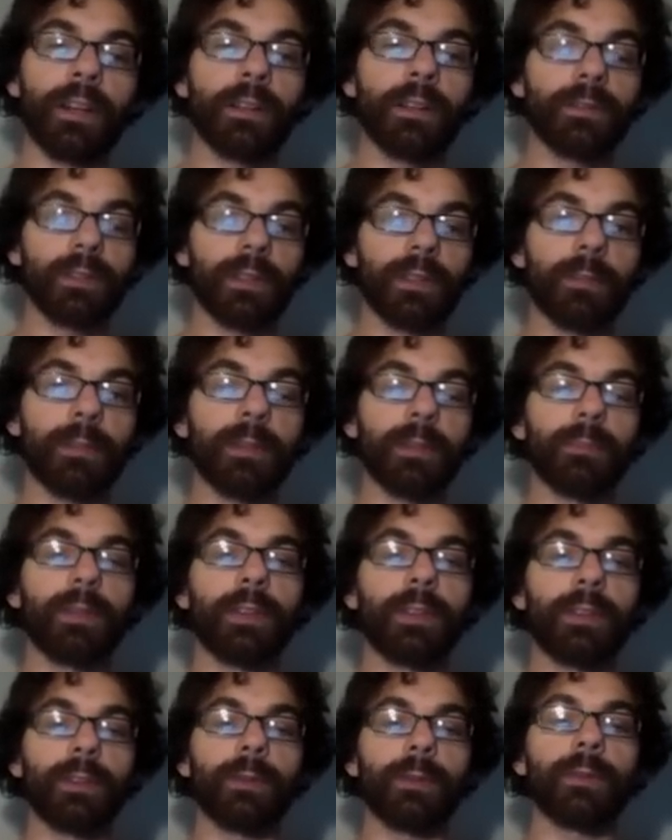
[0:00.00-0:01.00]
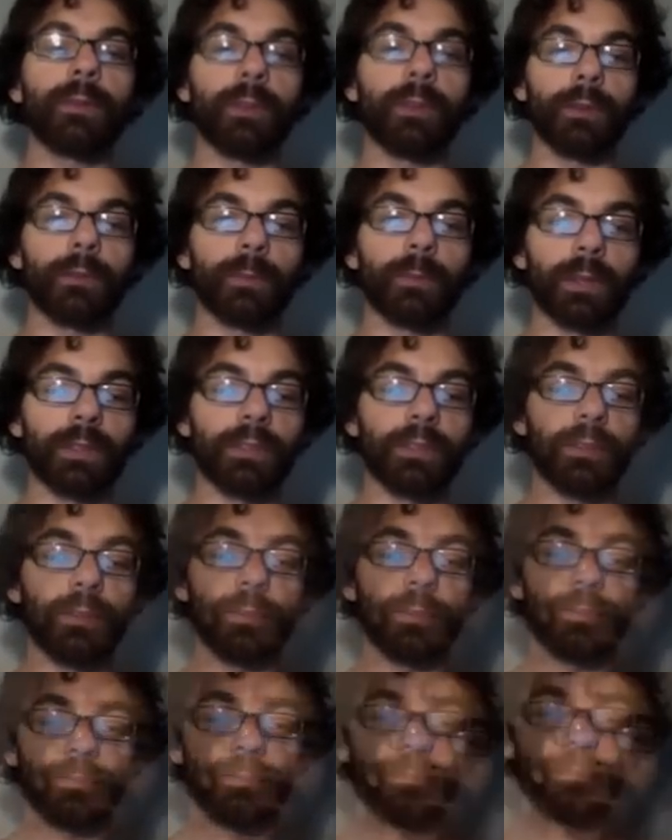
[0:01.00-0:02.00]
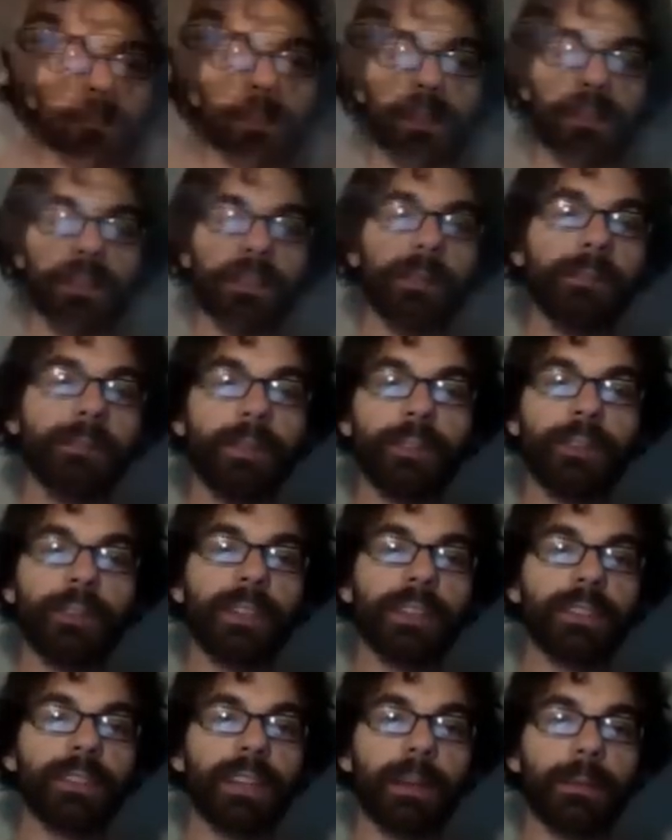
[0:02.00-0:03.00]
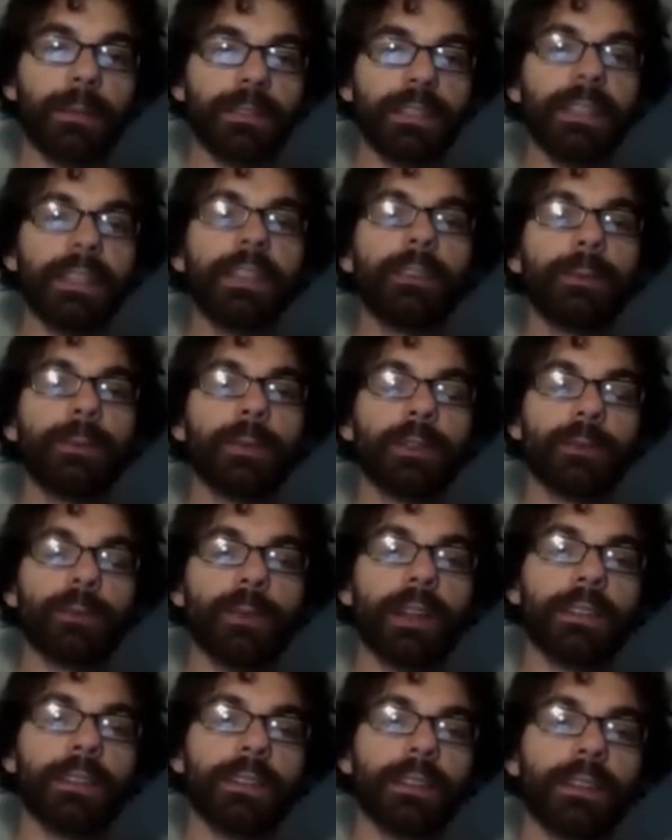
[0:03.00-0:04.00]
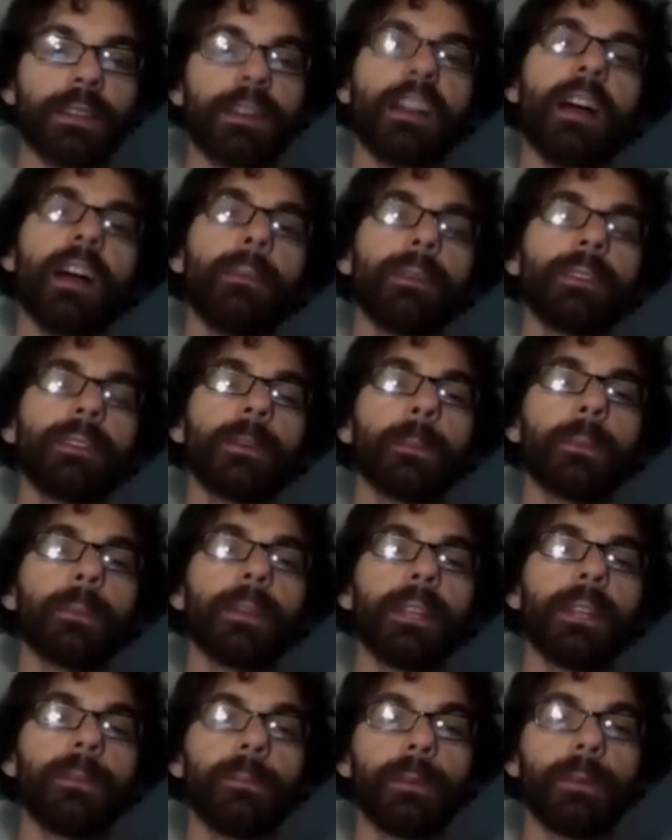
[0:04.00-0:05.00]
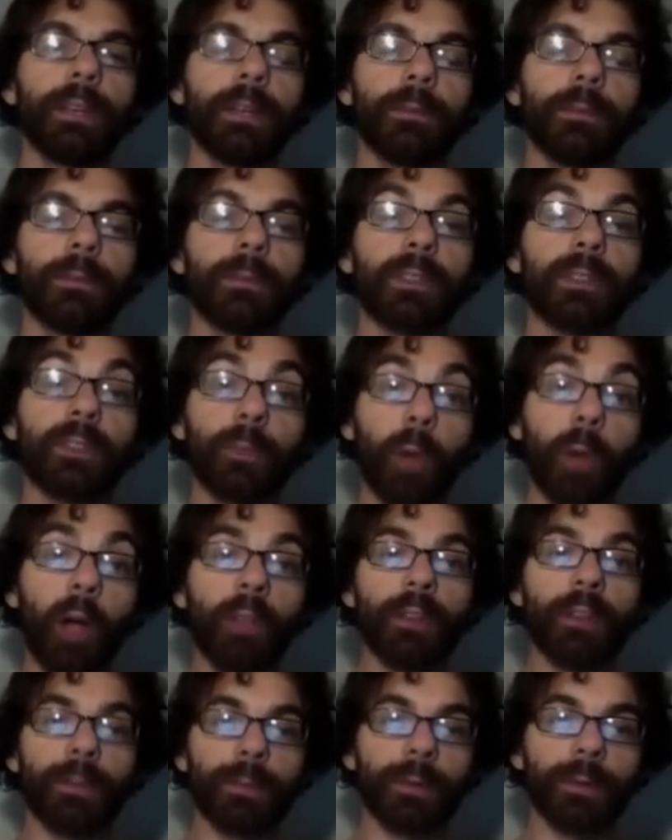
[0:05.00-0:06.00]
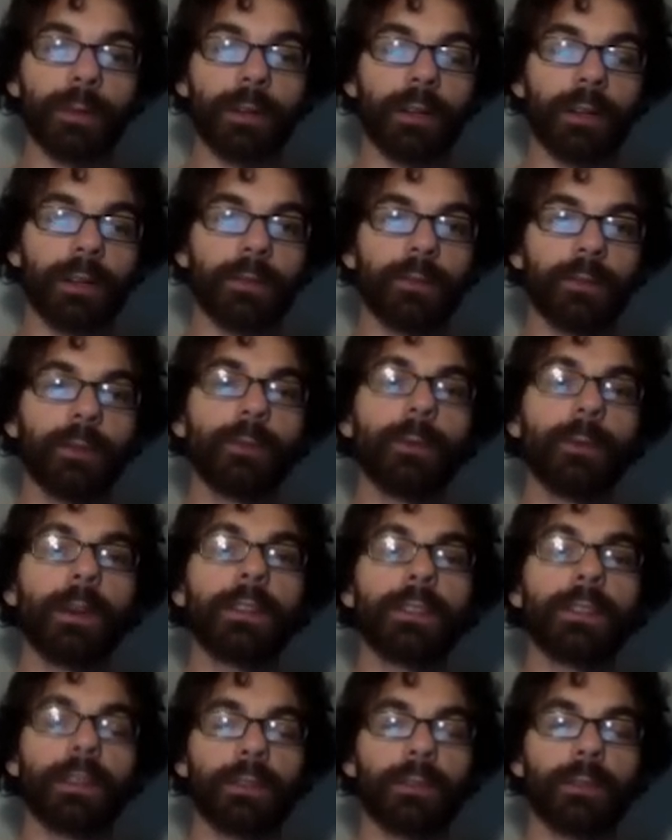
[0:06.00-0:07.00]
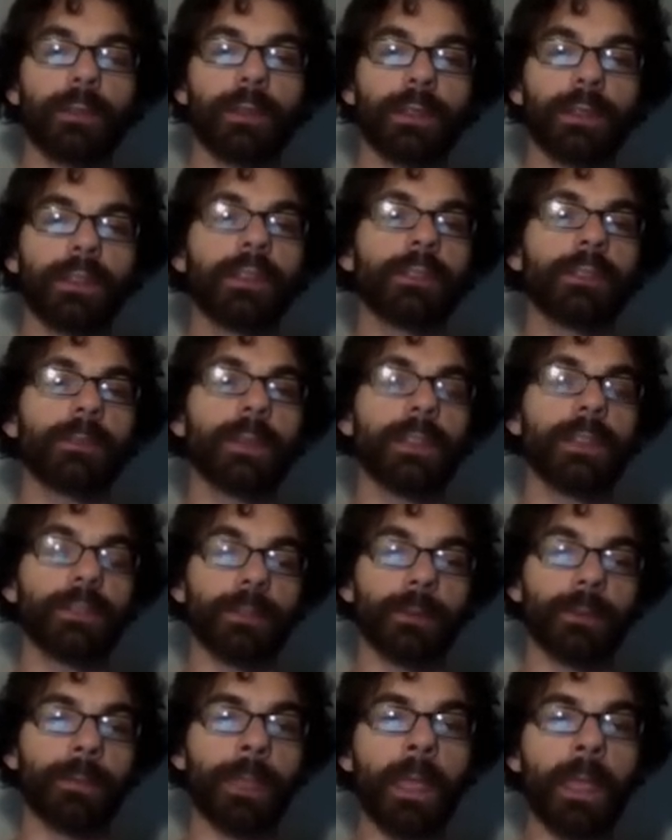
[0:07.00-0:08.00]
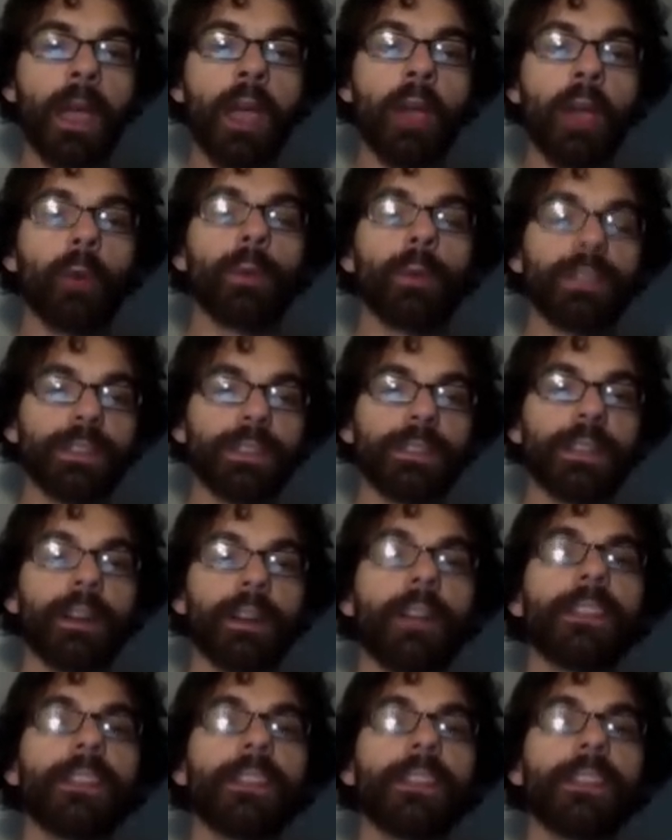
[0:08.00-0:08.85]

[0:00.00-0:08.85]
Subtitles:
so that MinPQ knows what to do. This seems as good a time as any to address a common complaint we get from a small number of 226 students each semester, which is that on the